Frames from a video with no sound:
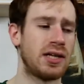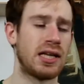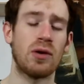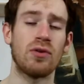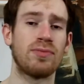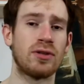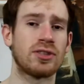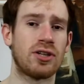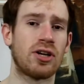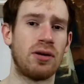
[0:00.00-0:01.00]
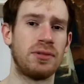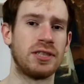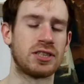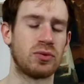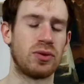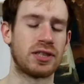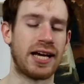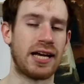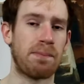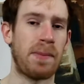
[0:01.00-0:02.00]
Like with most other companies, you would
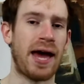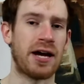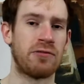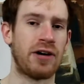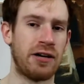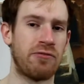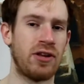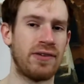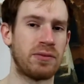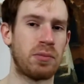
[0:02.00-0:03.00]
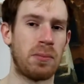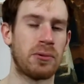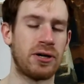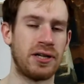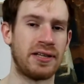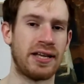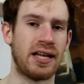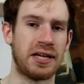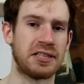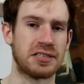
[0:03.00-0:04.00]
get a pack of unflavored popcorn and then
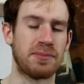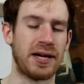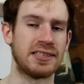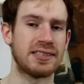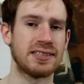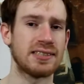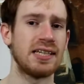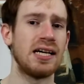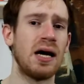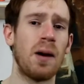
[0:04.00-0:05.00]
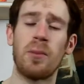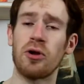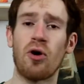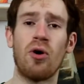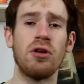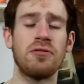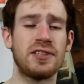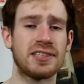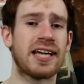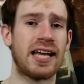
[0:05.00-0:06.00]
like the spices. But all of
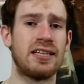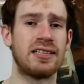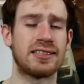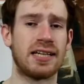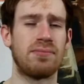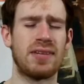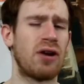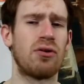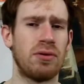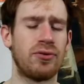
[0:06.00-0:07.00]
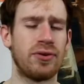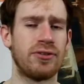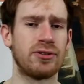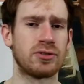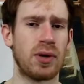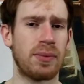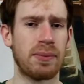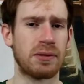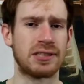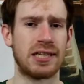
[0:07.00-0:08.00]
these calendars had terrible reviews where
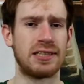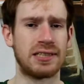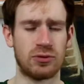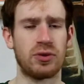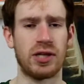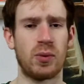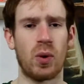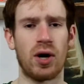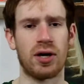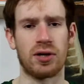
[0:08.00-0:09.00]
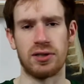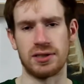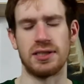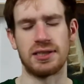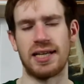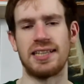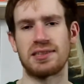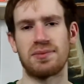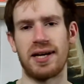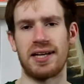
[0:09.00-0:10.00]
people said it didn't really work or did
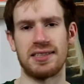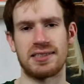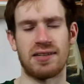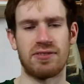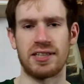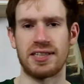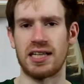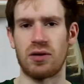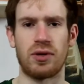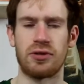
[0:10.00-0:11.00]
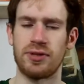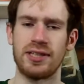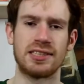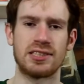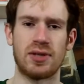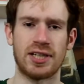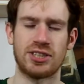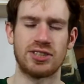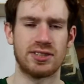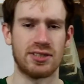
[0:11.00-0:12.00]
taste bad and stuff like that. There weren't really
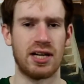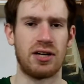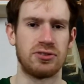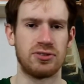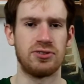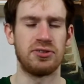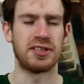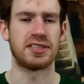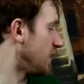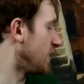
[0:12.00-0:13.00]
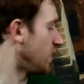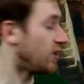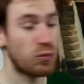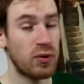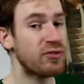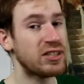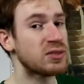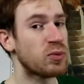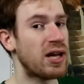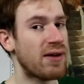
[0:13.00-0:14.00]
instructions on how to do it. With
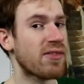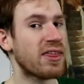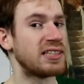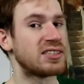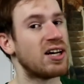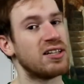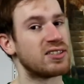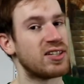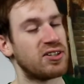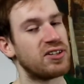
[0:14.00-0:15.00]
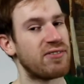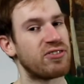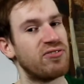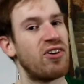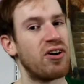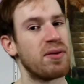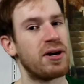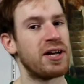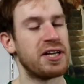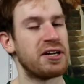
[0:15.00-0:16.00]
this one, everything's done, so I don't have to worry
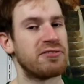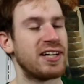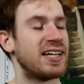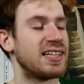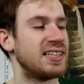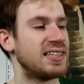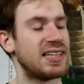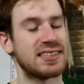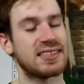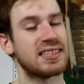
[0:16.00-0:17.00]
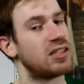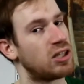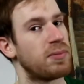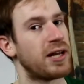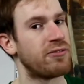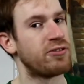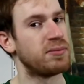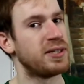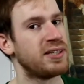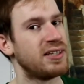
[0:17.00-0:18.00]
about any of that, and that's a lot better for
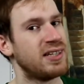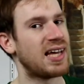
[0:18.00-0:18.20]
me.